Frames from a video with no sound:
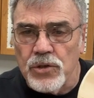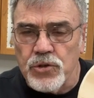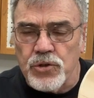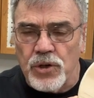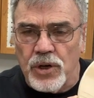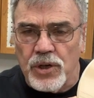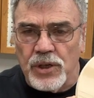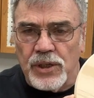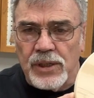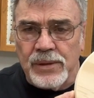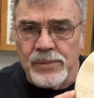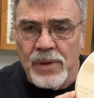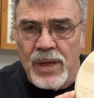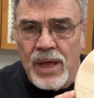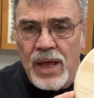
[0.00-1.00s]

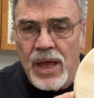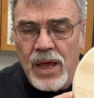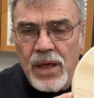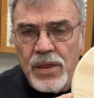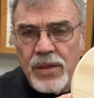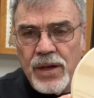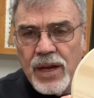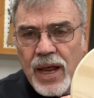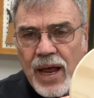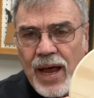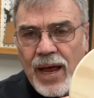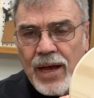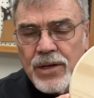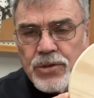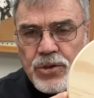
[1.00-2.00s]
circle that
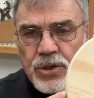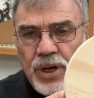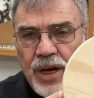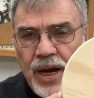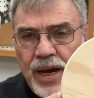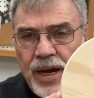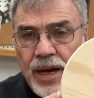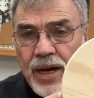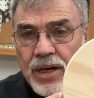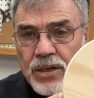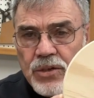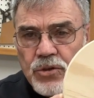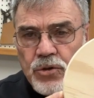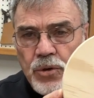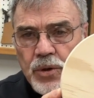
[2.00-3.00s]
has a
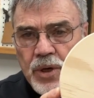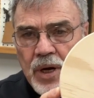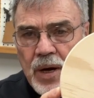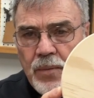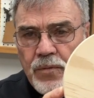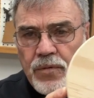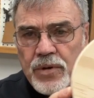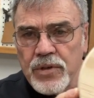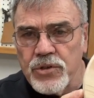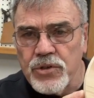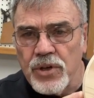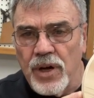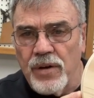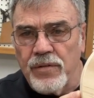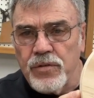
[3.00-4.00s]

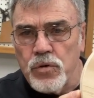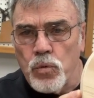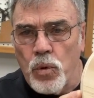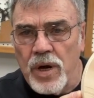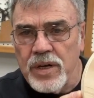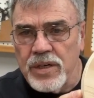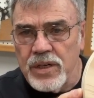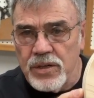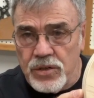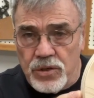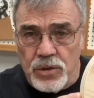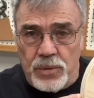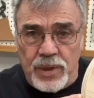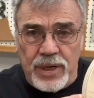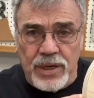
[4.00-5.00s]
circumference of
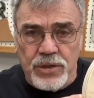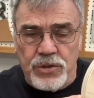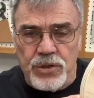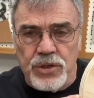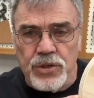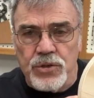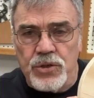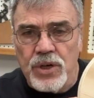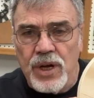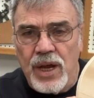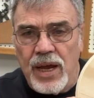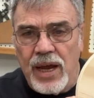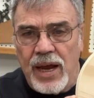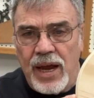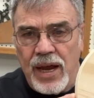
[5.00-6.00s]
22 inches
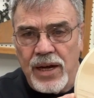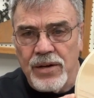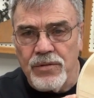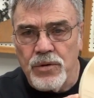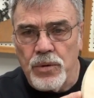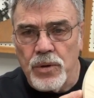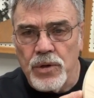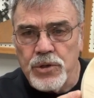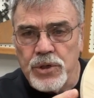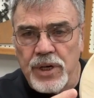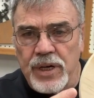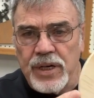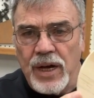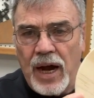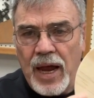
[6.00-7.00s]
and, of course,
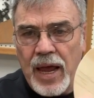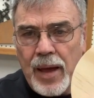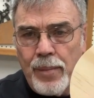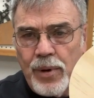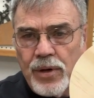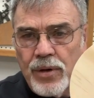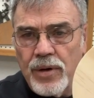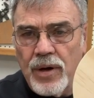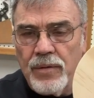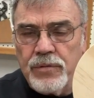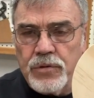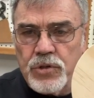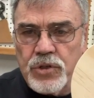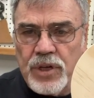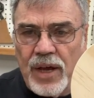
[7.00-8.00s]
a diameter of
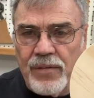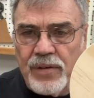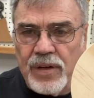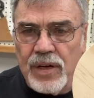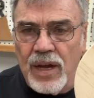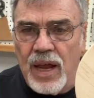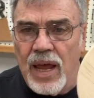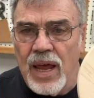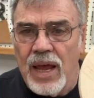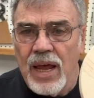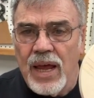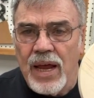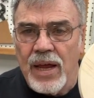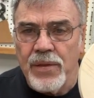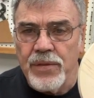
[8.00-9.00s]
7.
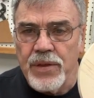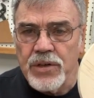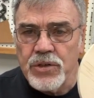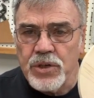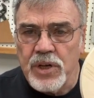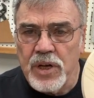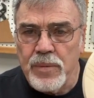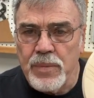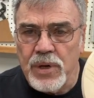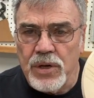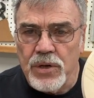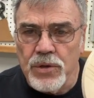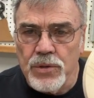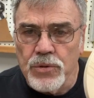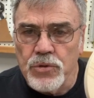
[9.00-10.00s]
And this can be
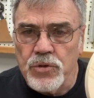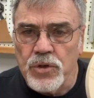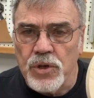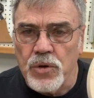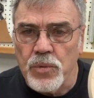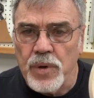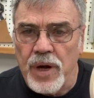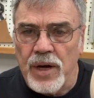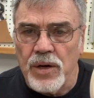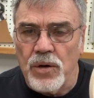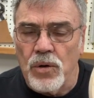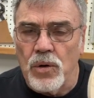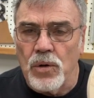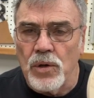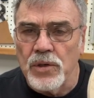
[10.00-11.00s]
used to create a
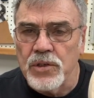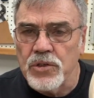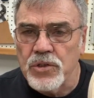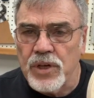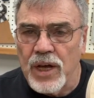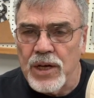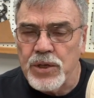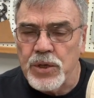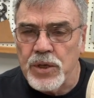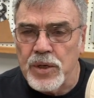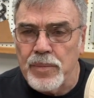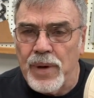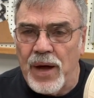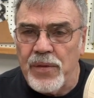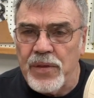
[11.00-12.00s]
whole discussion
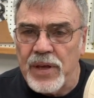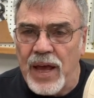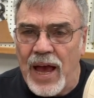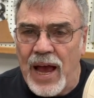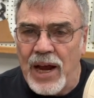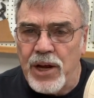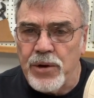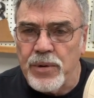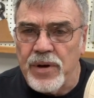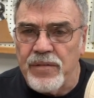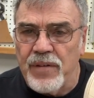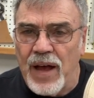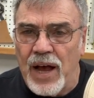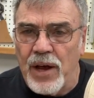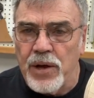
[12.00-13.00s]
about the accurate
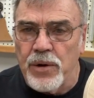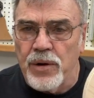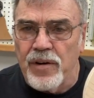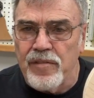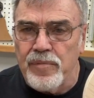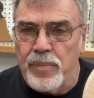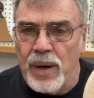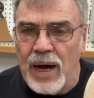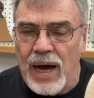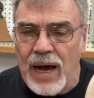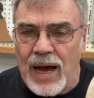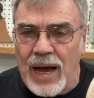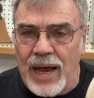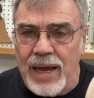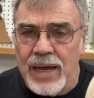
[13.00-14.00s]
value of
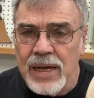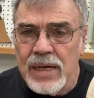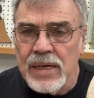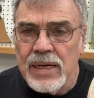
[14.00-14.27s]
pi